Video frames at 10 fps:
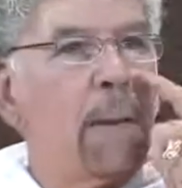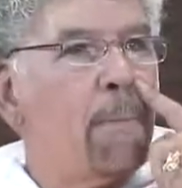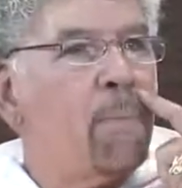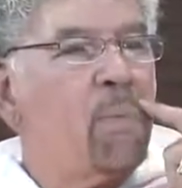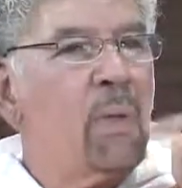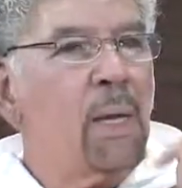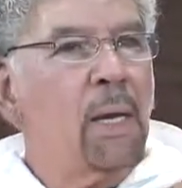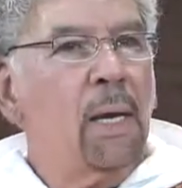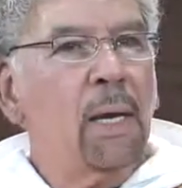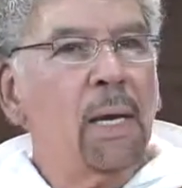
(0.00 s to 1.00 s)
him,
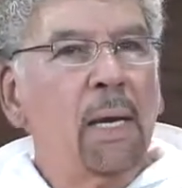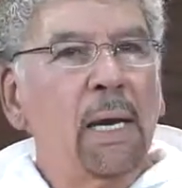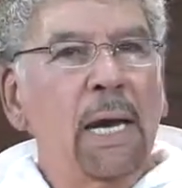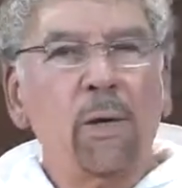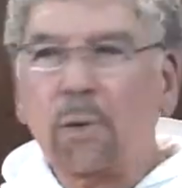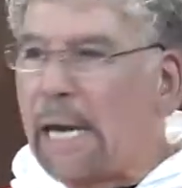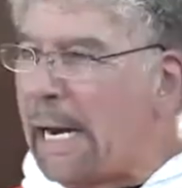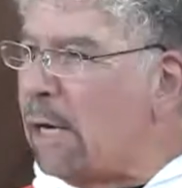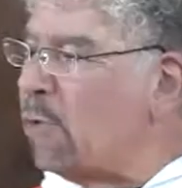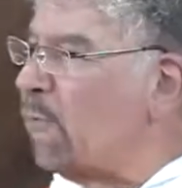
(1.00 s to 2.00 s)
and who
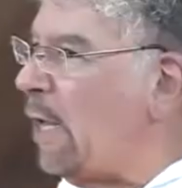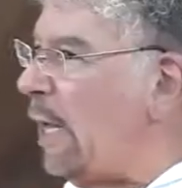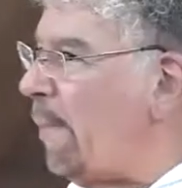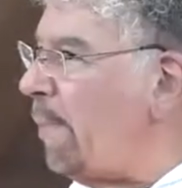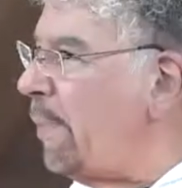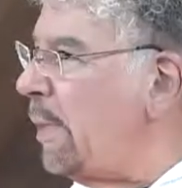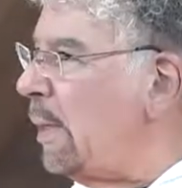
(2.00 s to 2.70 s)
cared for him,